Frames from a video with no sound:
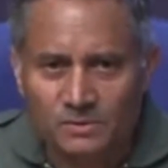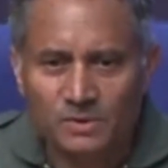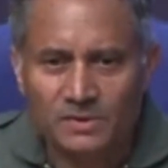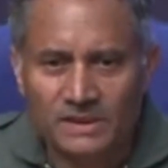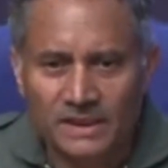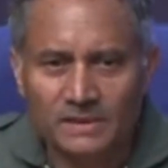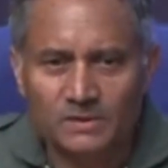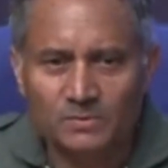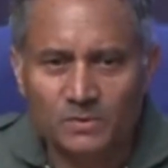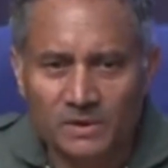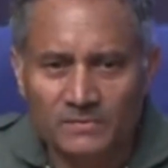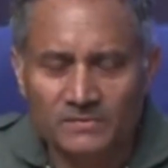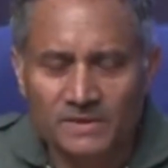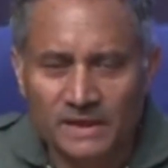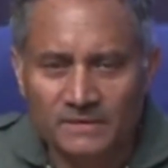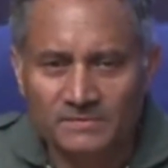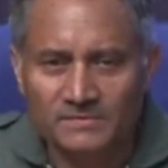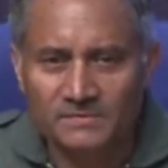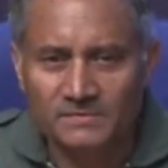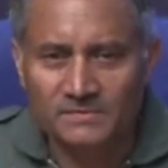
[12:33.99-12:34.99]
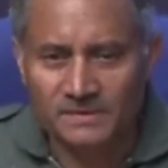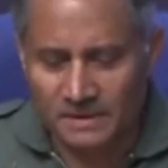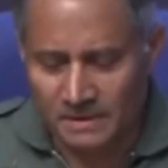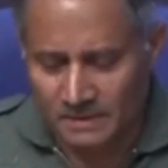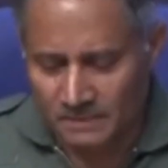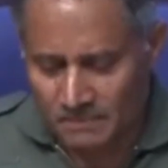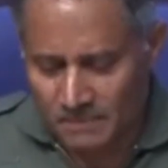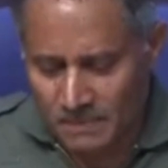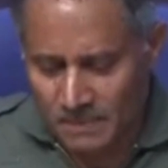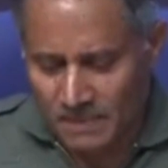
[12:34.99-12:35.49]
So that is what we have
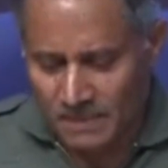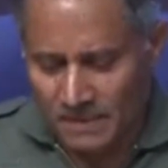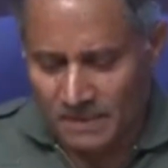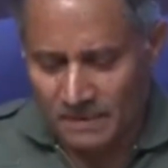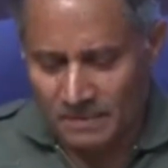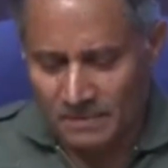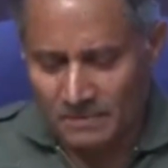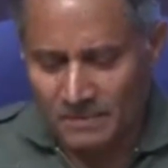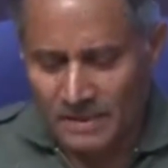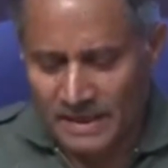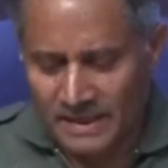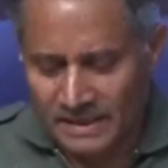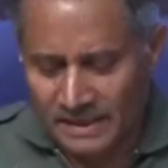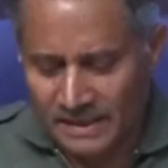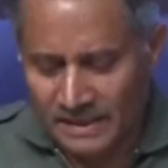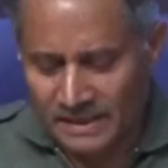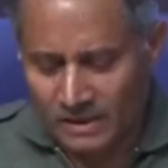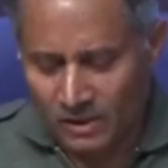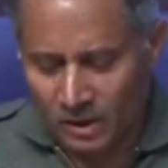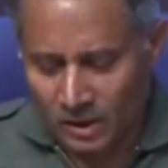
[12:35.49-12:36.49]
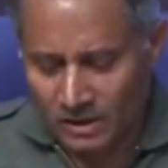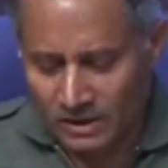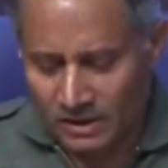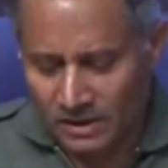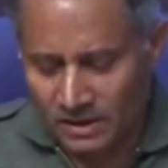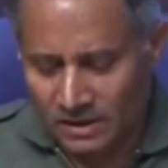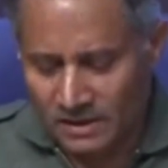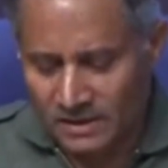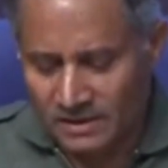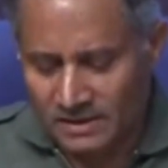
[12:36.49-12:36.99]
maintained on
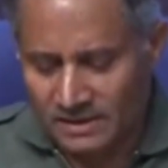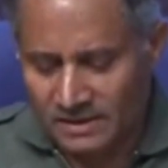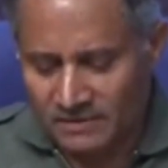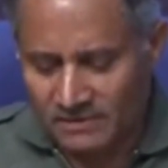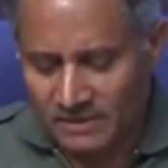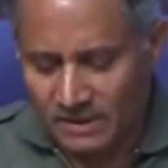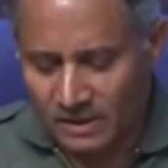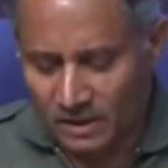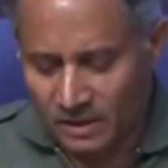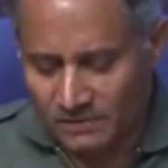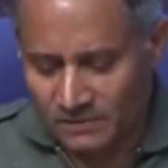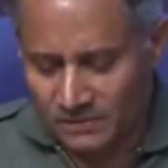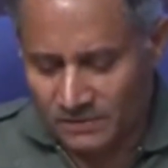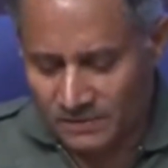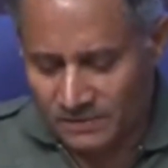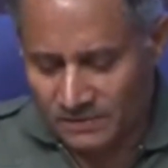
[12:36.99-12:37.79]
the 7th of